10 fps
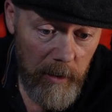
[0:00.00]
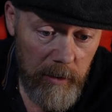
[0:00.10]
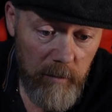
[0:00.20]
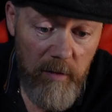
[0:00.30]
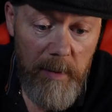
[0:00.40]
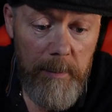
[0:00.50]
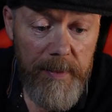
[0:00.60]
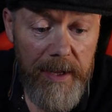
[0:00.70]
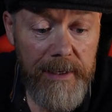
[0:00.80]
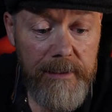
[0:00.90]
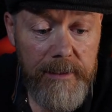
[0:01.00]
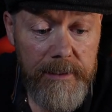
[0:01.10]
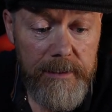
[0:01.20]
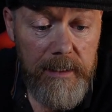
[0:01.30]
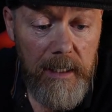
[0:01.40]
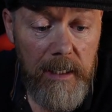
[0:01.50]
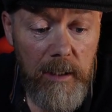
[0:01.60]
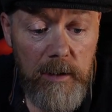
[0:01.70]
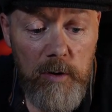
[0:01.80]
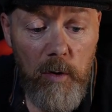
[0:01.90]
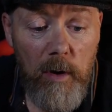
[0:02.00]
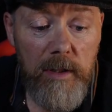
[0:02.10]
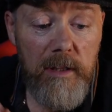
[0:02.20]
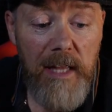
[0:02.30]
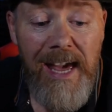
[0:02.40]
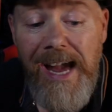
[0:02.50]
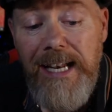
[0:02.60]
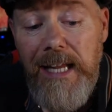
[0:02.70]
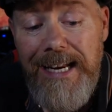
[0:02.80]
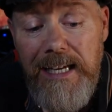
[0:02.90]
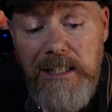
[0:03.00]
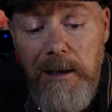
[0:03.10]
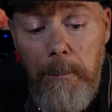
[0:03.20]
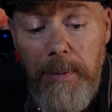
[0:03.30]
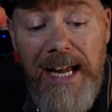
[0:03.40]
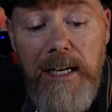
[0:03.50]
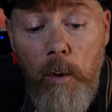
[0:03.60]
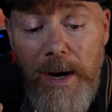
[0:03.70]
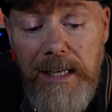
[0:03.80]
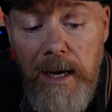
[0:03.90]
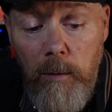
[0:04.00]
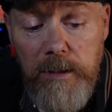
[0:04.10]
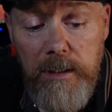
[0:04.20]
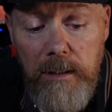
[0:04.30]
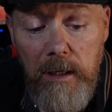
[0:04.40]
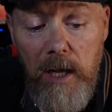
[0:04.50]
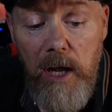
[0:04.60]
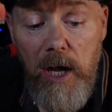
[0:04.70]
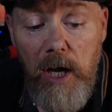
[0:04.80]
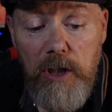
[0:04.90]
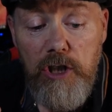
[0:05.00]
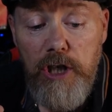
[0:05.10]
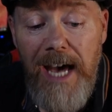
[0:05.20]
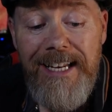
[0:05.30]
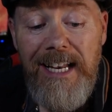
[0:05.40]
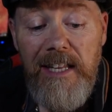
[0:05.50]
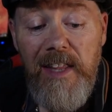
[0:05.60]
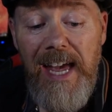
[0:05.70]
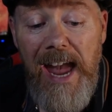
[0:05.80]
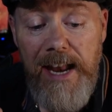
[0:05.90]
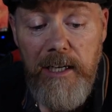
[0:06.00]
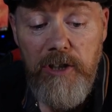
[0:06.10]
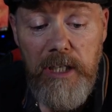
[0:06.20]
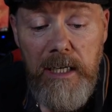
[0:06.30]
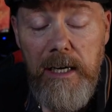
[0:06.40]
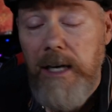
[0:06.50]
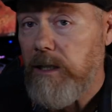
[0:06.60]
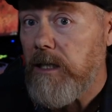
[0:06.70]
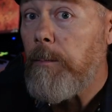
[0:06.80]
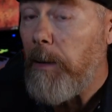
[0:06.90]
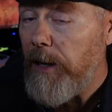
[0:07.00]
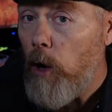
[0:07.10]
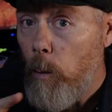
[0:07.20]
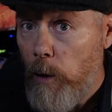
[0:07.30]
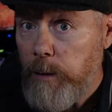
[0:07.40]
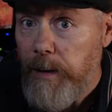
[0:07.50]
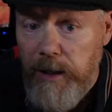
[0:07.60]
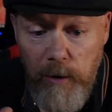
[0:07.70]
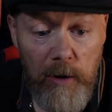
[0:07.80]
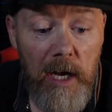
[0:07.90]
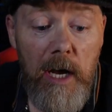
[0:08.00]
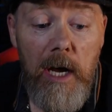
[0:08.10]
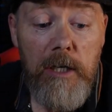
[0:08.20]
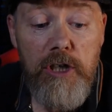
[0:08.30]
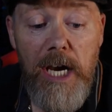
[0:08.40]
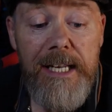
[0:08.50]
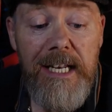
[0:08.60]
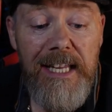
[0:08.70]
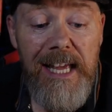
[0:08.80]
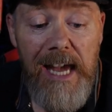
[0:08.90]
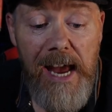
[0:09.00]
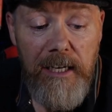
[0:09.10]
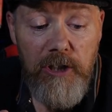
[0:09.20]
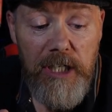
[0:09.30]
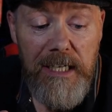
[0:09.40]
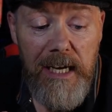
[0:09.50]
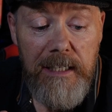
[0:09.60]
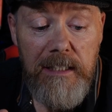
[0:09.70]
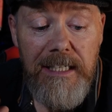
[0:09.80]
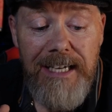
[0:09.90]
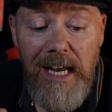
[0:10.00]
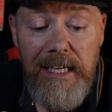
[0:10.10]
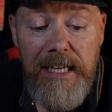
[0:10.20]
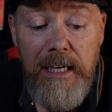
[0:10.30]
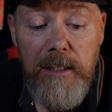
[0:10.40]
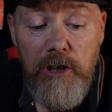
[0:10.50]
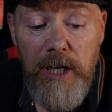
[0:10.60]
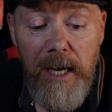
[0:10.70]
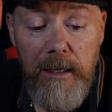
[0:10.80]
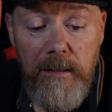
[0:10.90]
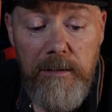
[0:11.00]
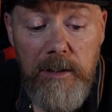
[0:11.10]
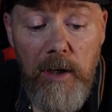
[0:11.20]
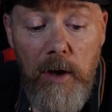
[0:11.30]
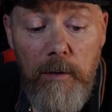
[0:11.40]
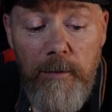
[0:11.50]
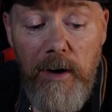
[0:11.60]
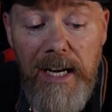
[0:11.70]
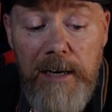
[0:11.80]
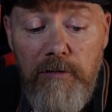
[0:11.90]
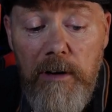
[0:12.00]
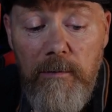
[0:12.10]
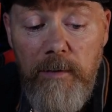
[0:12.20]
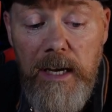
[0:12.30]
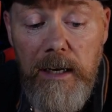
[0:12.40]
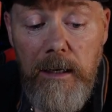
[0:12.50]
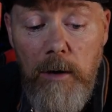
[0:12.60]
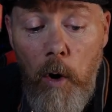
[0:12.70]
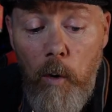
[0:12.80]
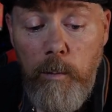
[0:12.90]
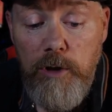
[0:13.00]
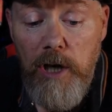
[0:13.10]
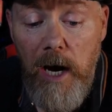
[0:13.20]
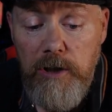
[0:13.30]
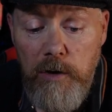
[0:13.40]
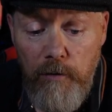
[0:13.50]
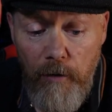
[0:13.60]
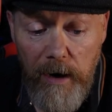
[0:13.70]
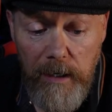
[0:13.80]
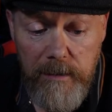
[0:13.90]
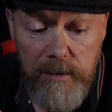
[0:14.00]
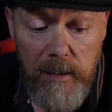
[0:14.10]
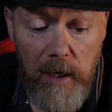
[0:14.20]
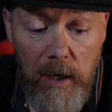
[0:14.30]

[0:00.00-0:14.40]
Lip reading: So remember that. So the headline is, Blaenau Gwent Council channel their energy, it's a play on words by here, channel their energy into gully channels for electric vehicle home charging trials.